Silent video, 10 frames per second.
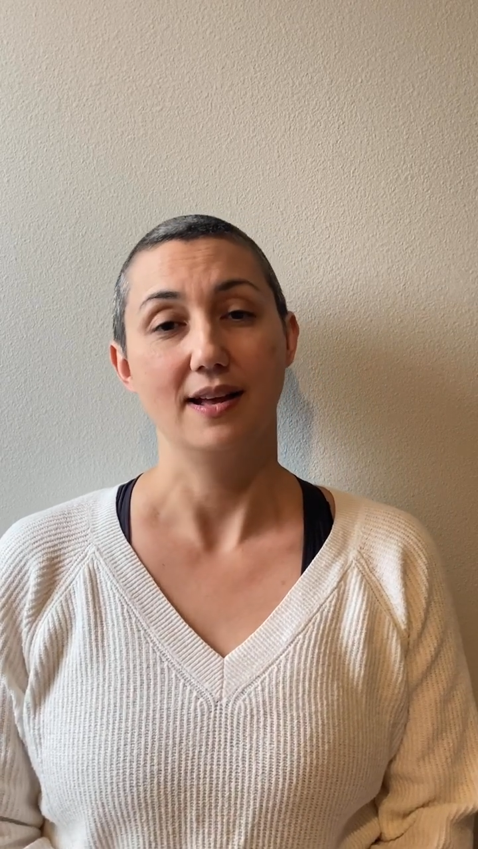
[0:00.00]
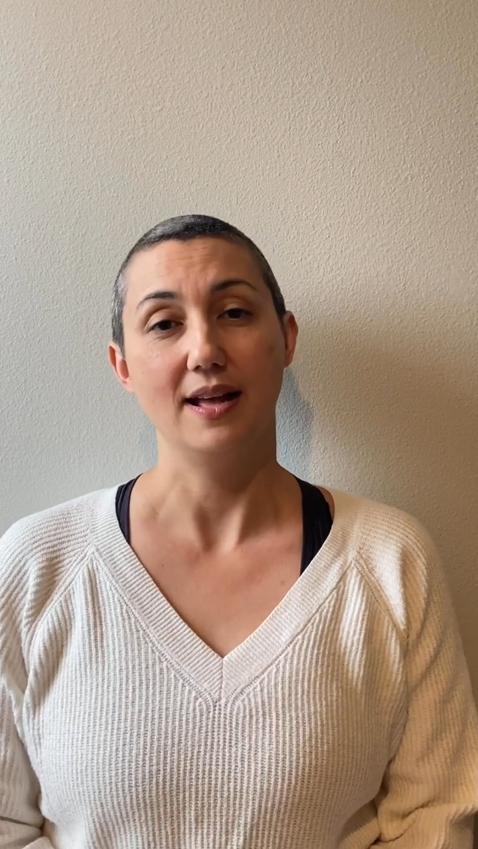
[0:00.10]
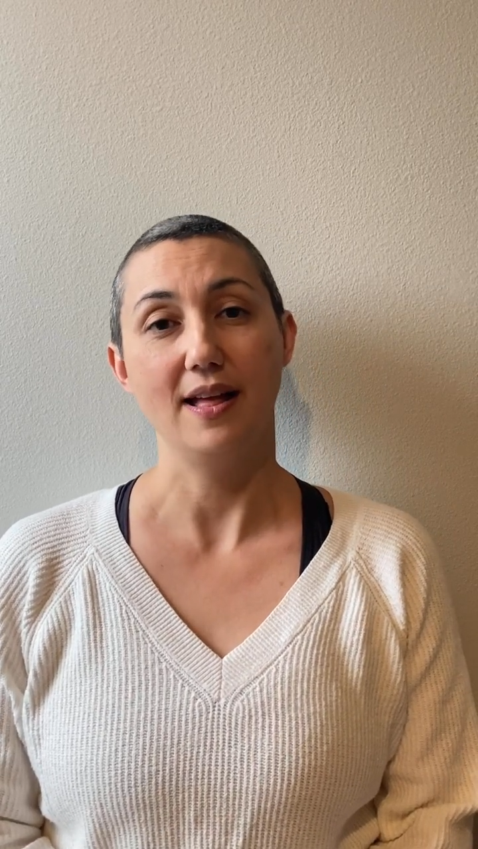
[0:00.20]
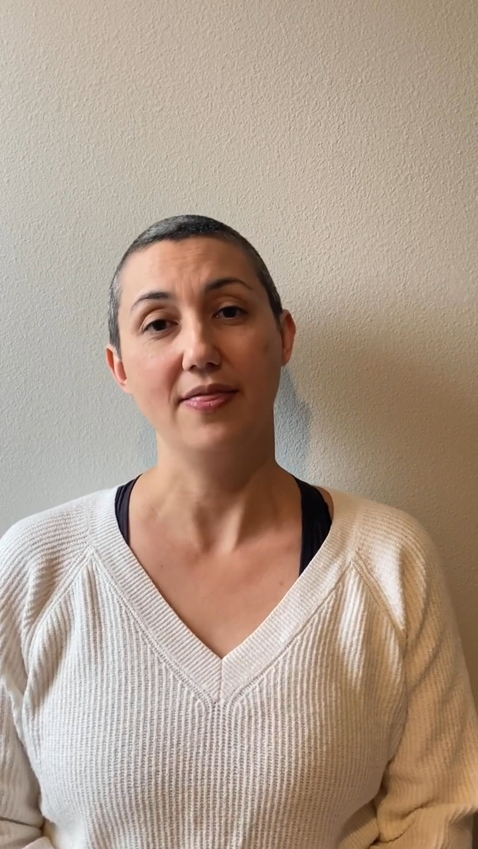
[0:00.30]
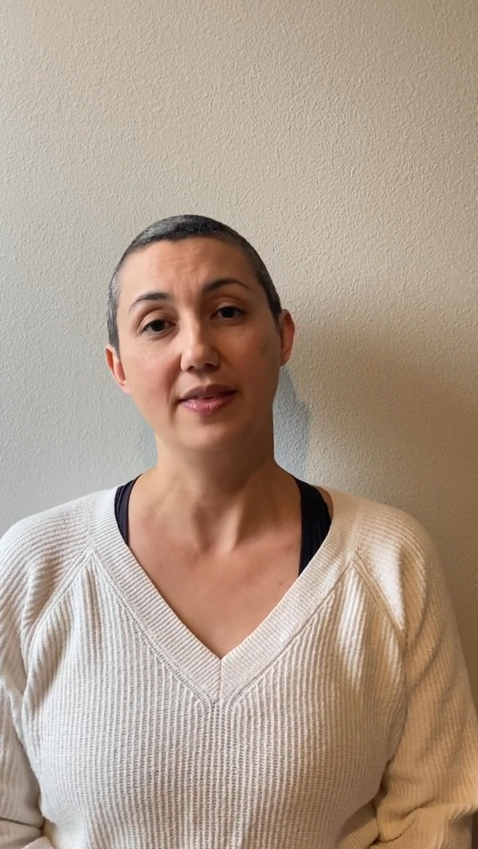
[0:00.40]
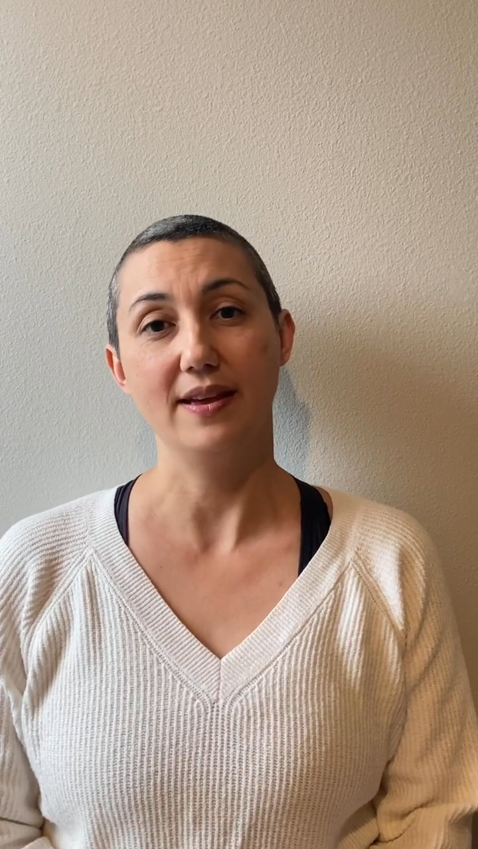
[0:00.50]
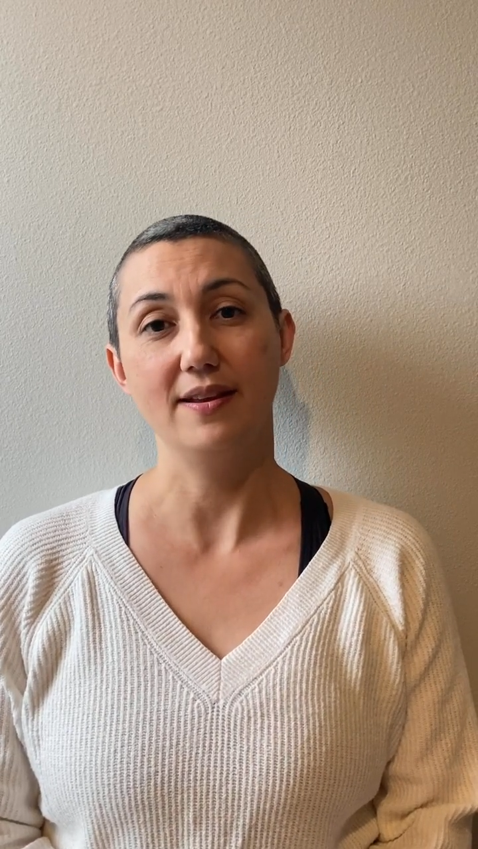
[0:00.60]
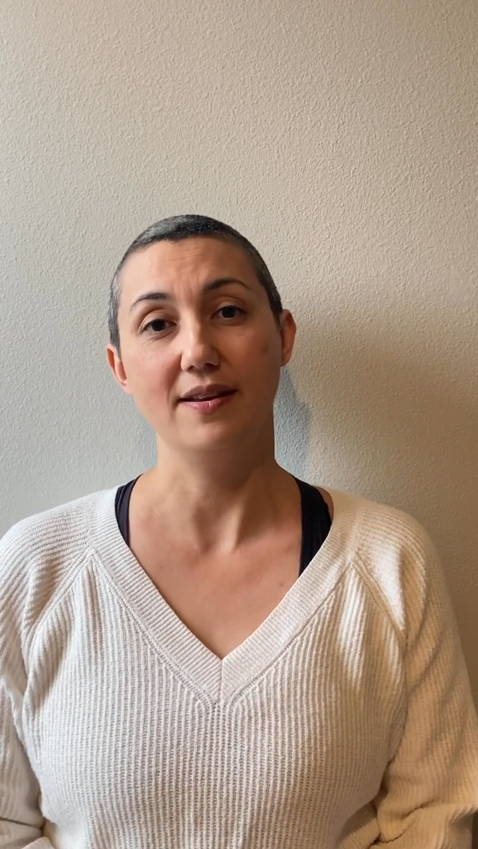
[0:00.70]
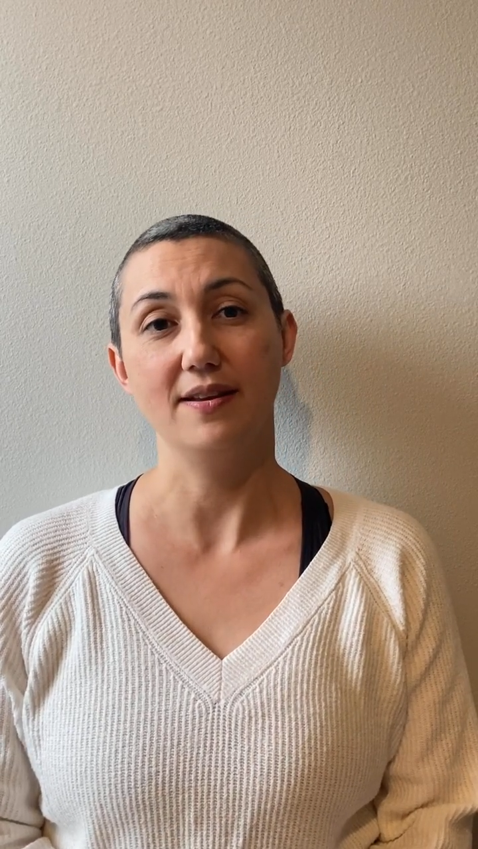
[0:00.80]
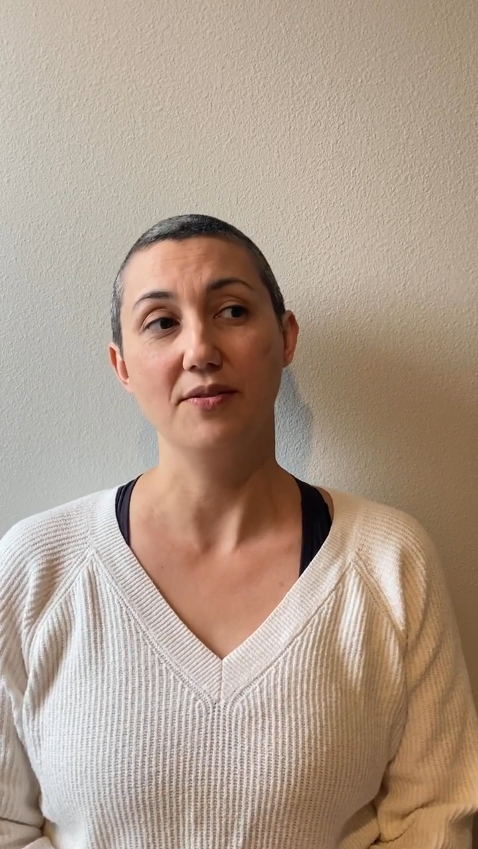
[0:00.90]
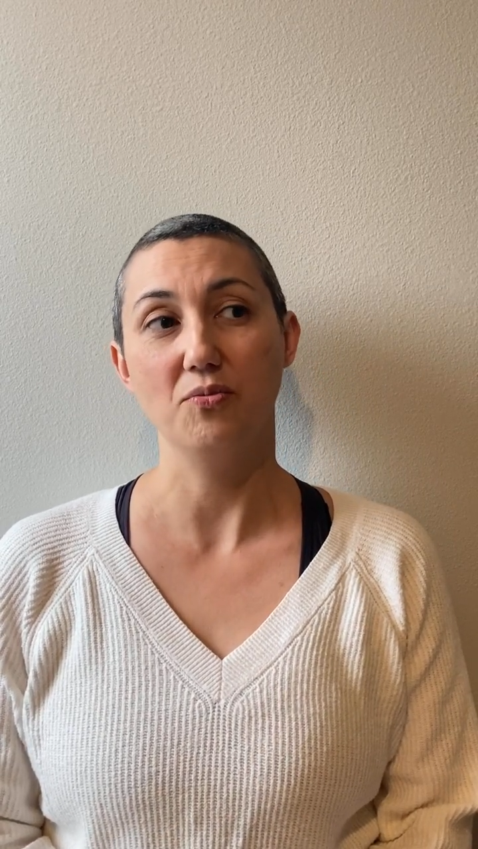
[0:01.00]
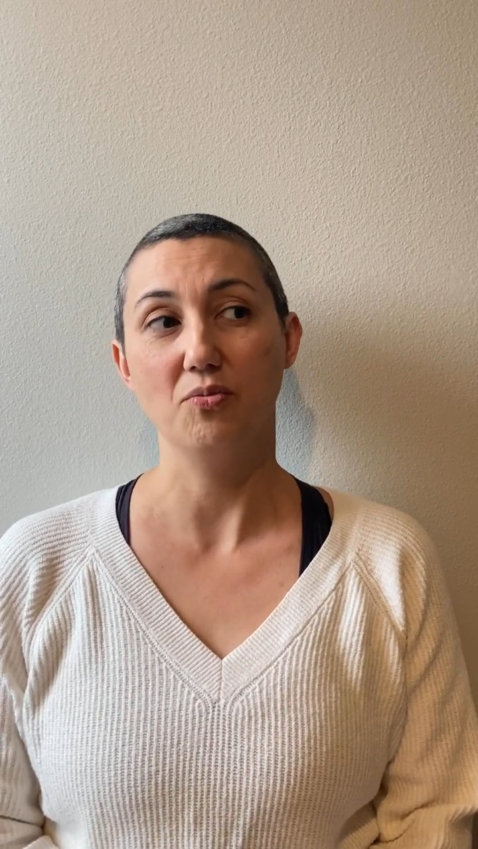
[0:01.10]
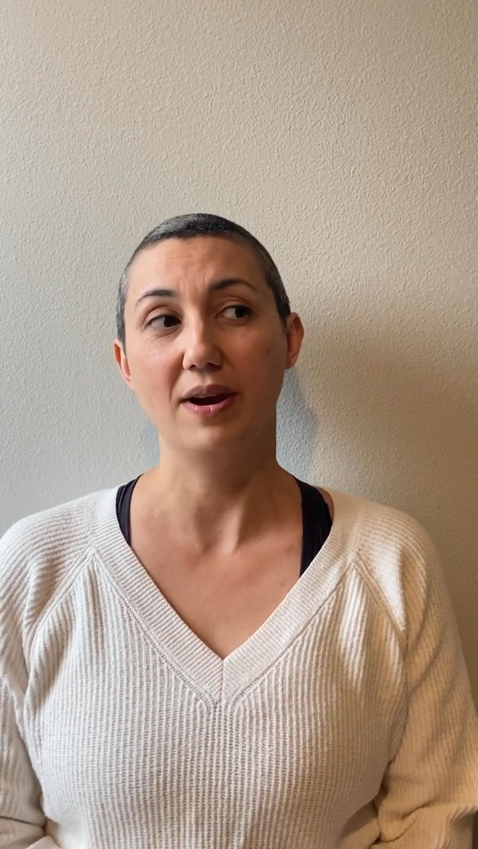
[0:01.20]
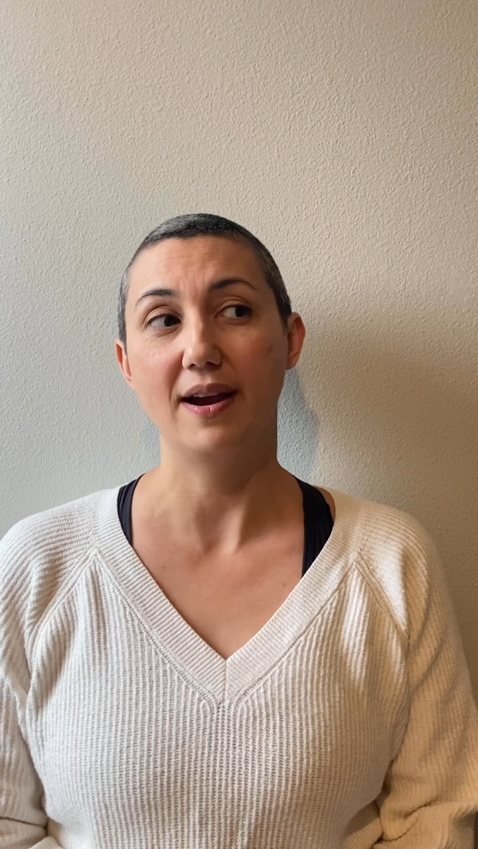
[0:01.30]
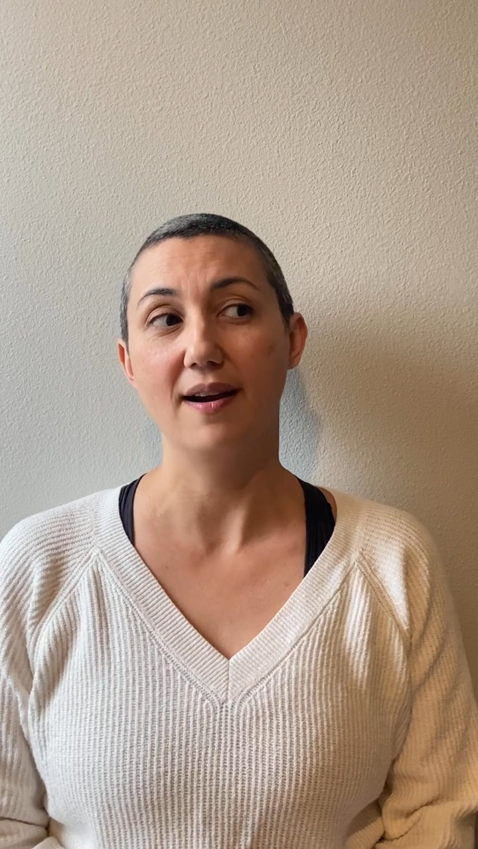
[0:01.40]
and then
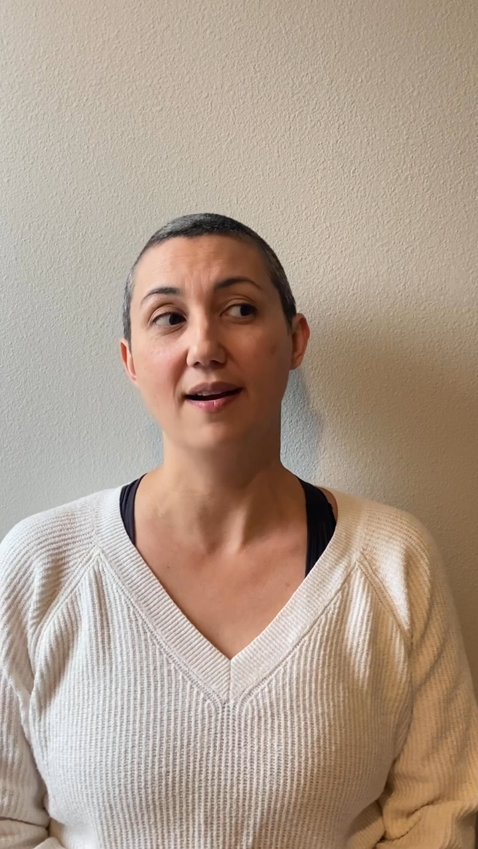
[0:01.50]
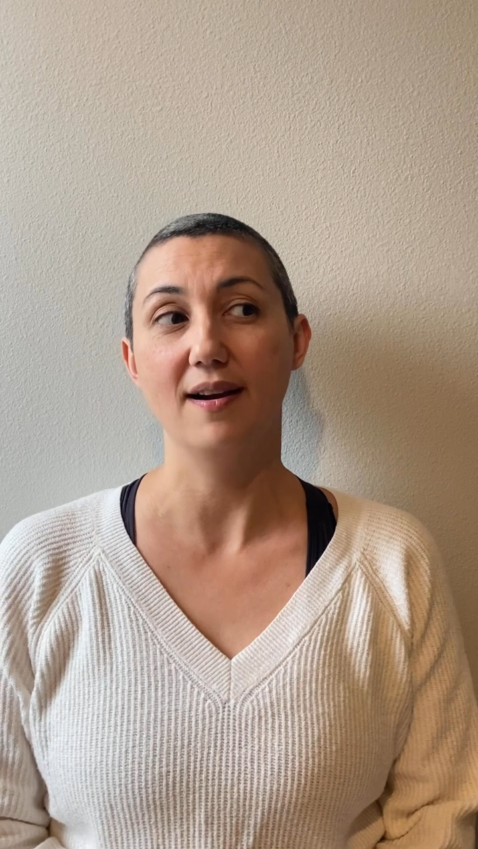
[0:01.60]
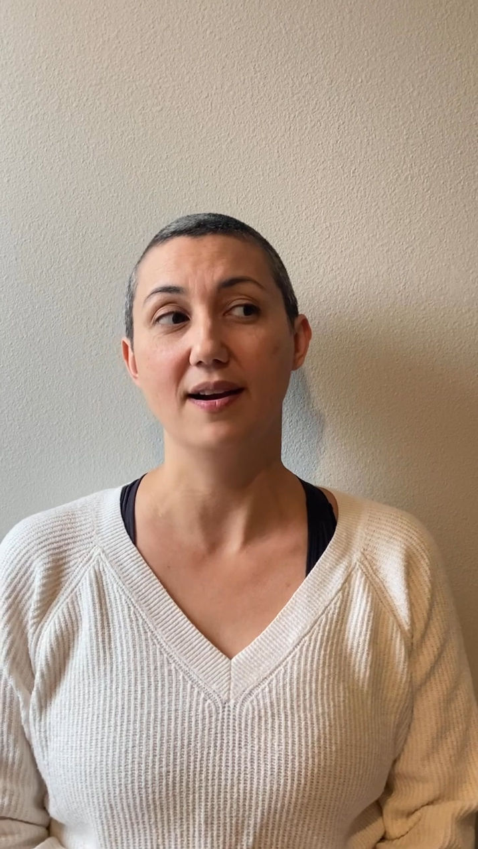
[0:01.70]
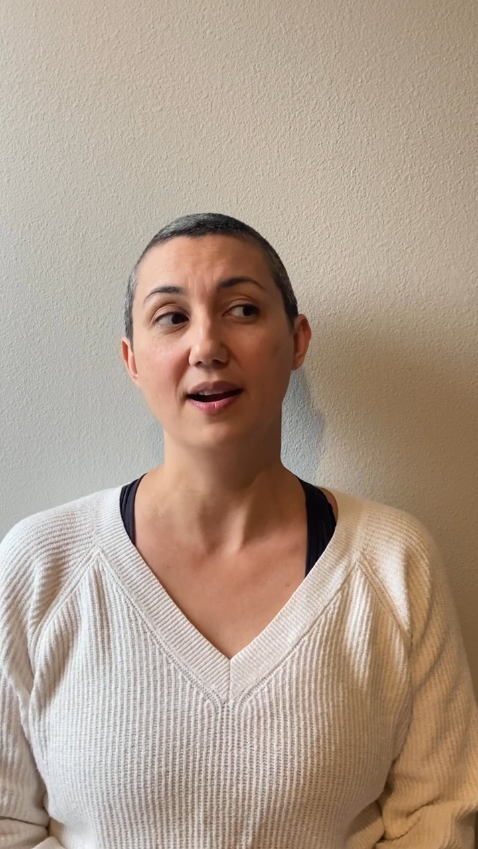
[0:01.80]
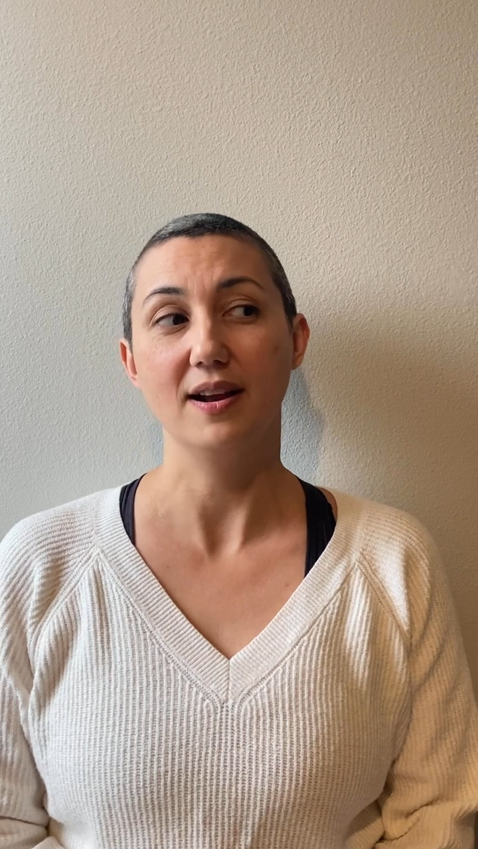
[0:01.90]
where